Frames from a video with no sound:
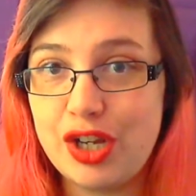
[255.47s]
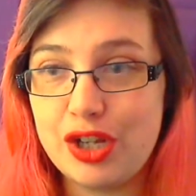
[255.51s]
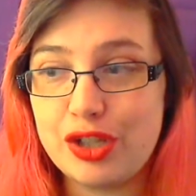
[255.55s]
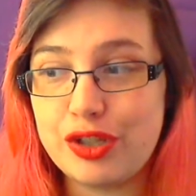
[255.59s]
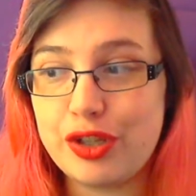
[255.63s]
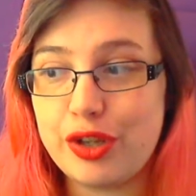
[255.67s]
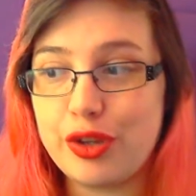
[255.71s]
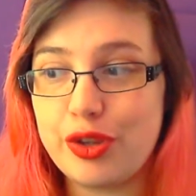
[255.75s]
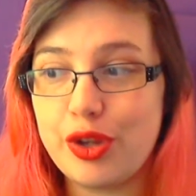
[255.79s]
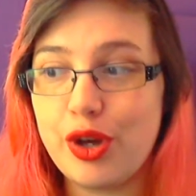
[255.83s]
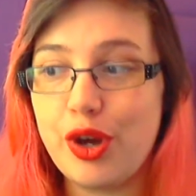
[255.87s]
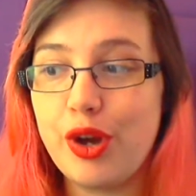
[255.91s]

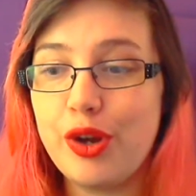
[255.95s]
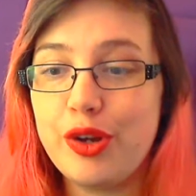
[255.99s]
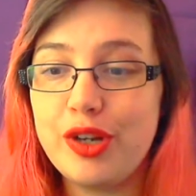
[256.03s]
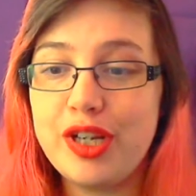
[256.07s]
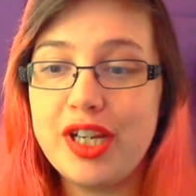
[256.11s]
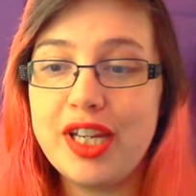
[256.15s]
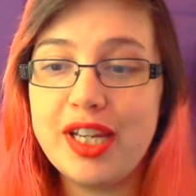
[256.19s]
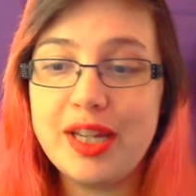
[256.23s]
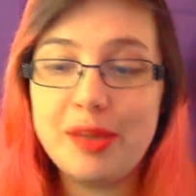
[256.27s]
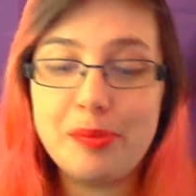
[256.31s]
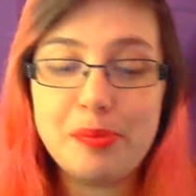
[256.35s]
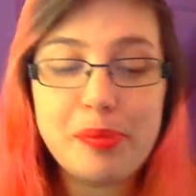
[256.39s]
So the
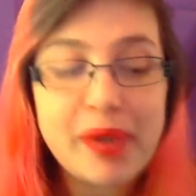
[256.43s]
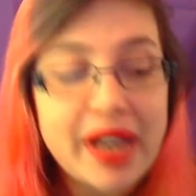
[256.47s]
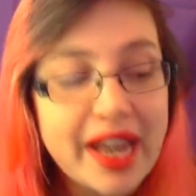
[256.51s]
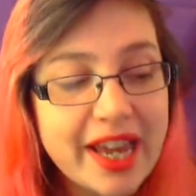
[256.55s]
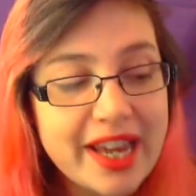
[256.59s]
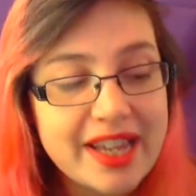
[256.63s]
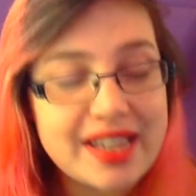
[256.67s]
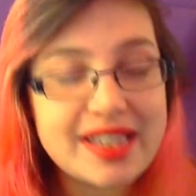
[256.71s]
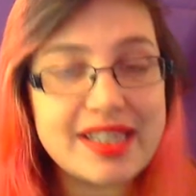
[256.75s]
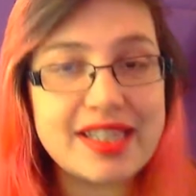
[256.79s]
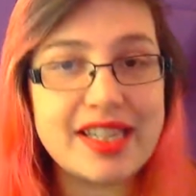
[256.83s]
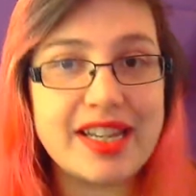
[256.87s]
only
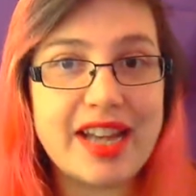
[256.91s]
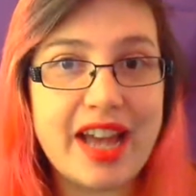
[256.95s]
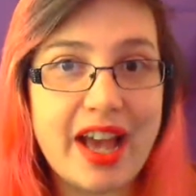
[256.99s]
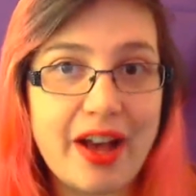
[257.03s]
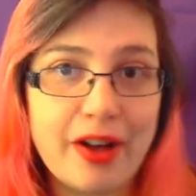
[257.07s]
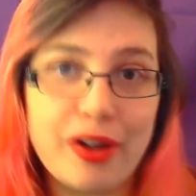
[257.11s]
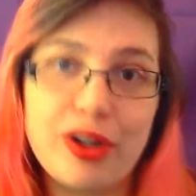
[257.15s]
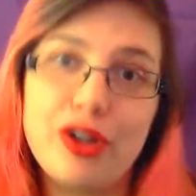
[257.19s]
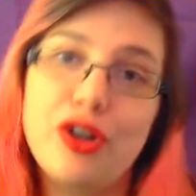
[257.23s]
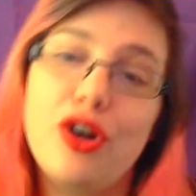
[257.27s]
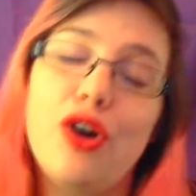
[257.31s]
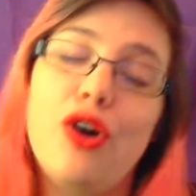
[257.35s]
place that
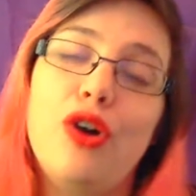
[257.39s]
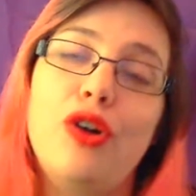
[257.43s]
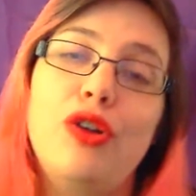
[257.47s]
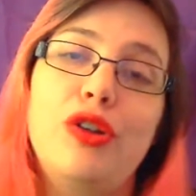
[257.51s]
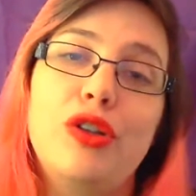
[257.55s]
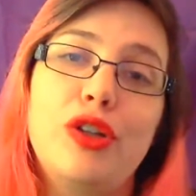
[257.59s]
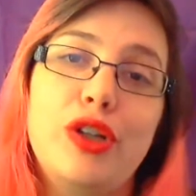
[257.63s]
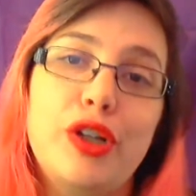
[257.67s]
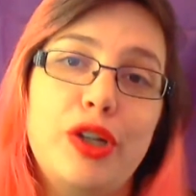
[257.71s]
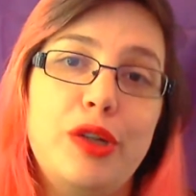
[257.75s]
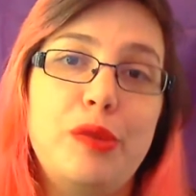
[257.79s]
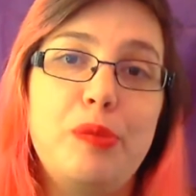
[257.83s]

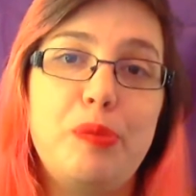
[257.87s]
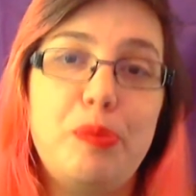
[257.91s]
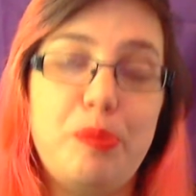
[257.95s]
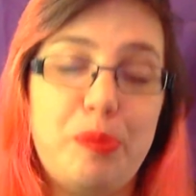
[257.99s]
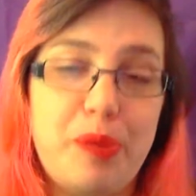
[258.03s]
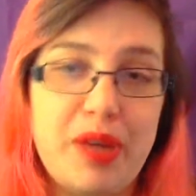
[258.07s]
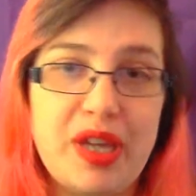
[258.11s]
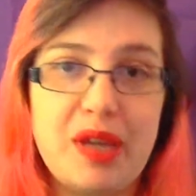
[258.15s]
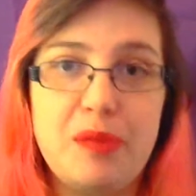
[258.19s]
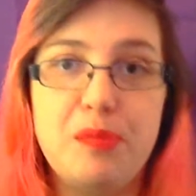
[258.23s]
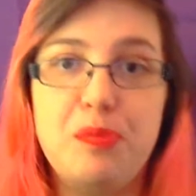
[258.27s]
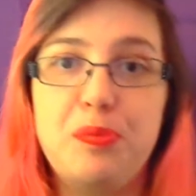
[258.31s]
alcohol could
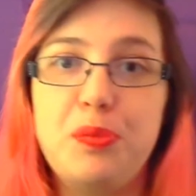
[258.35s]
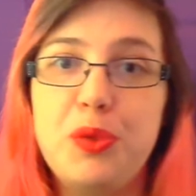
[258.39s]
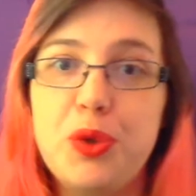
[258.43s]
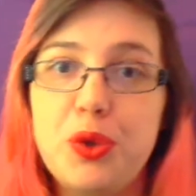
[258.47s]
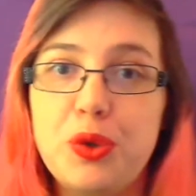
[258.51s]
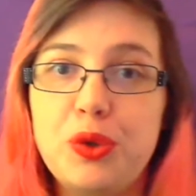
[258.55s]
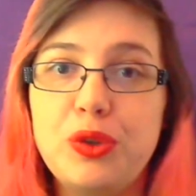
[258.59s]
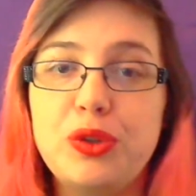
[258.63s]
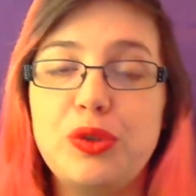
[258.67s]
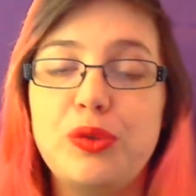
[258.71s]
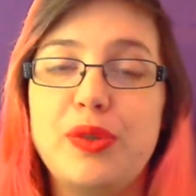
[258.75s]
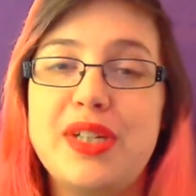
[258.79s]
be
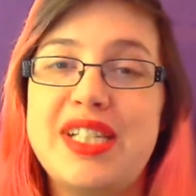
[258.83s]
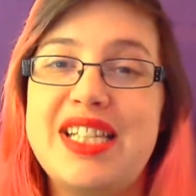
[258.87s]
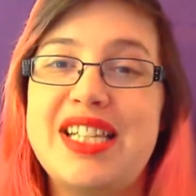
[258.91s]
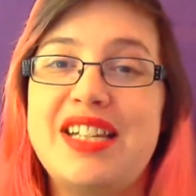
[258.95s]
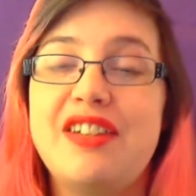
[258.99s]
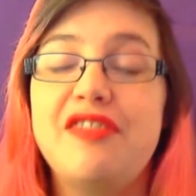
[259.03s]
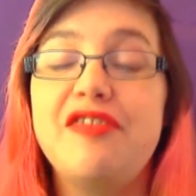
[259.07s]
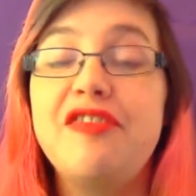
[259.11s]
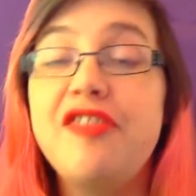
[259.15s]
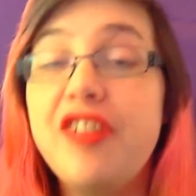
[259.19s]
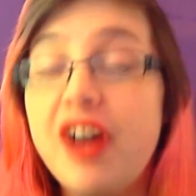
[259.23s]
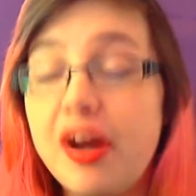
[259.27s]
bought was
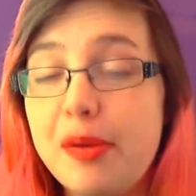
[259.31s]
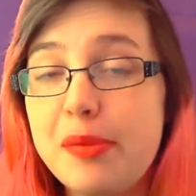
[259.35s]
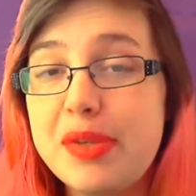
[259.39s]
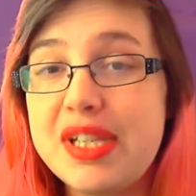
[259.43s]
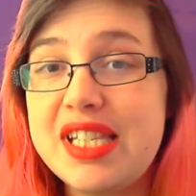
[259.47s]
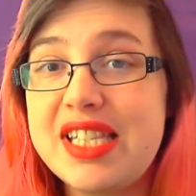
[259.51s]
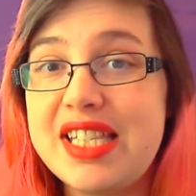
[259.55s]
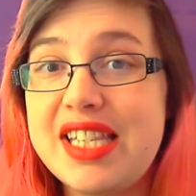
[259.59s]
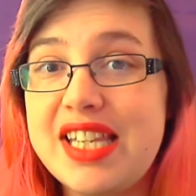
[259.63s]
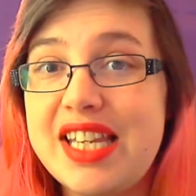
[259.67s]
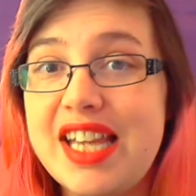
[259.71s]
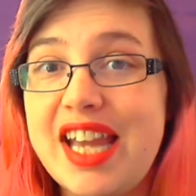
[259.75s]
in a
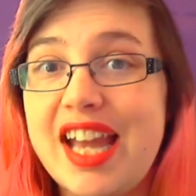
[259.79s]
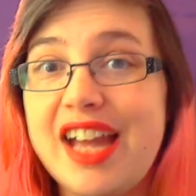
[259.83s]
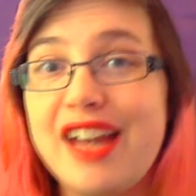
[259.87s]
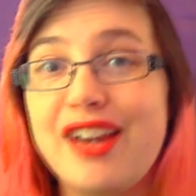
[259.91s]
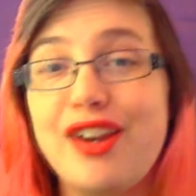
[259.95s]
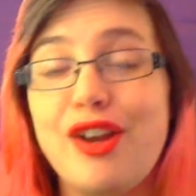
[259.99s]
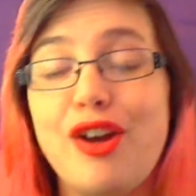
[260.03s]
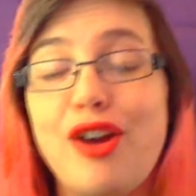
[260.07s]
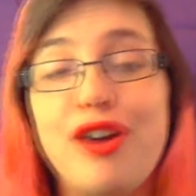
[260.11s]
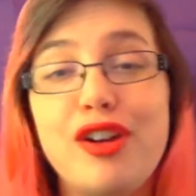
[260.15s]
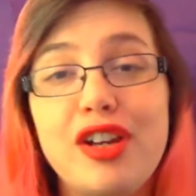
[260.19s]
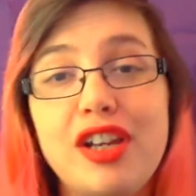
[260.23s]
pharmacy
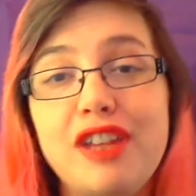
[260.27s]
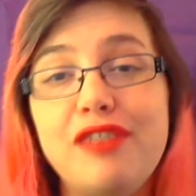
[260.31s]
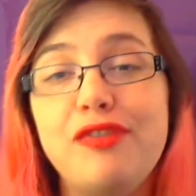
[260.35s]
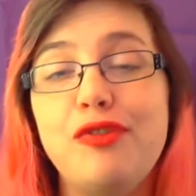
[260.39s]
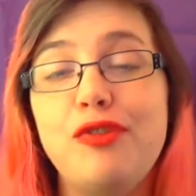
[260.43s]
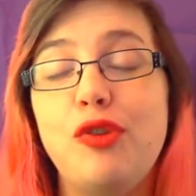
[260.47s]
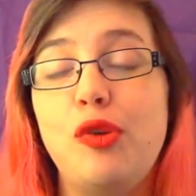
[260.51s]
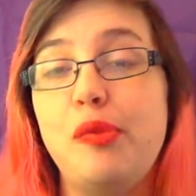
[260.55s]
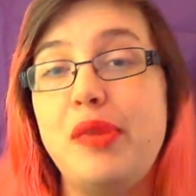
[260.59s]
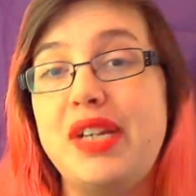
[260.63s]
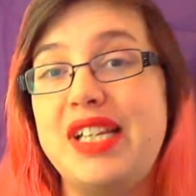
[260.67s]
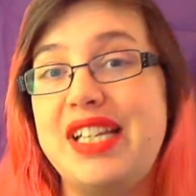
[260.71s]
and only
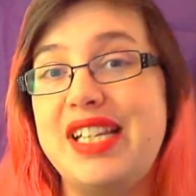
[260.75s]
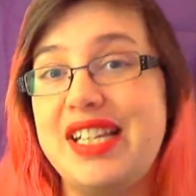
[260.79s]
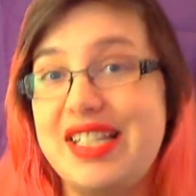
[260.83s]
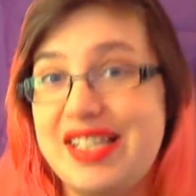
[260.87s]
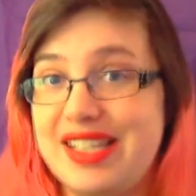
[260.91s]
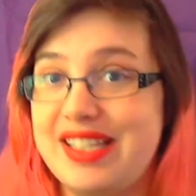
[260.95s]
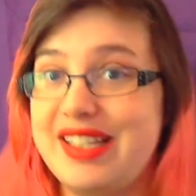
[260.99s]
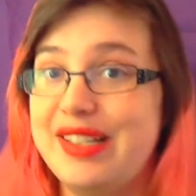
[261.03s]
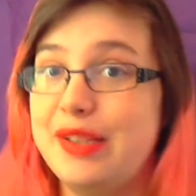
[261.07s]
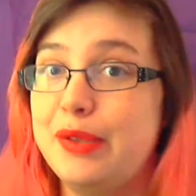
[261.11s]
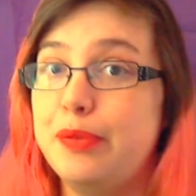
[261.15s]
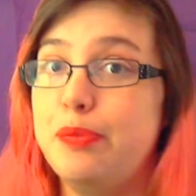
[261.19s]
for
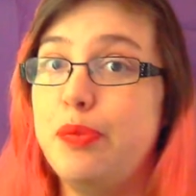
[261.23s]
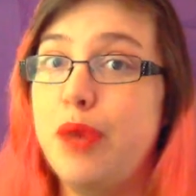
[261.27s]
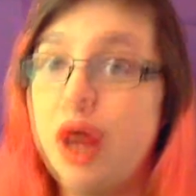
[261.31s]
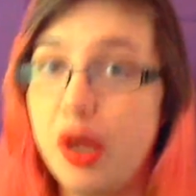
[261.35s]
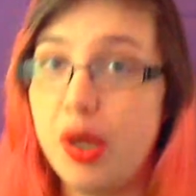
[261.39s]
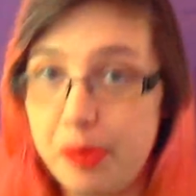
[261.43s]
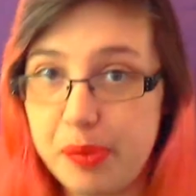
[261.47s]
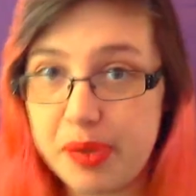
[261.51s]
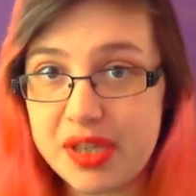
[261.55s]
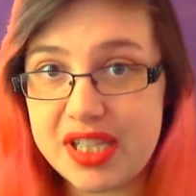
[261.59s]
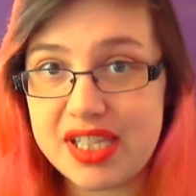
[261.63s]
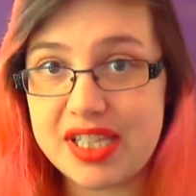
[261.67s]
medicinal
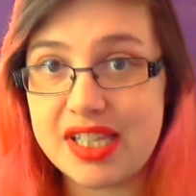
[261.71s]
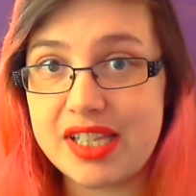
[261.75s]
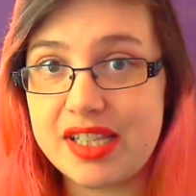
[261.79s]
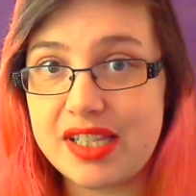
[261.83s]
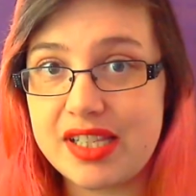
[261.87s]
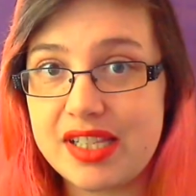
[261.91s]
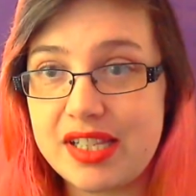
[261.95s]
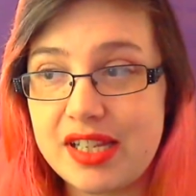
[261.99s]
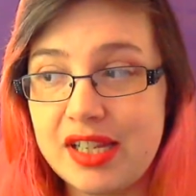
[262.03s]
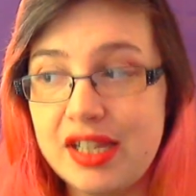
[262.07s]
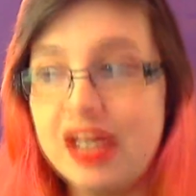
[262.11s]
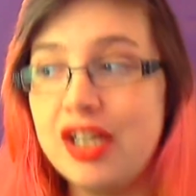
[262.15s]

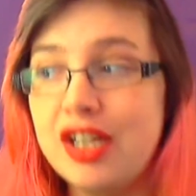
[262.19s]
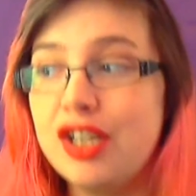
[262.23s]
purposes.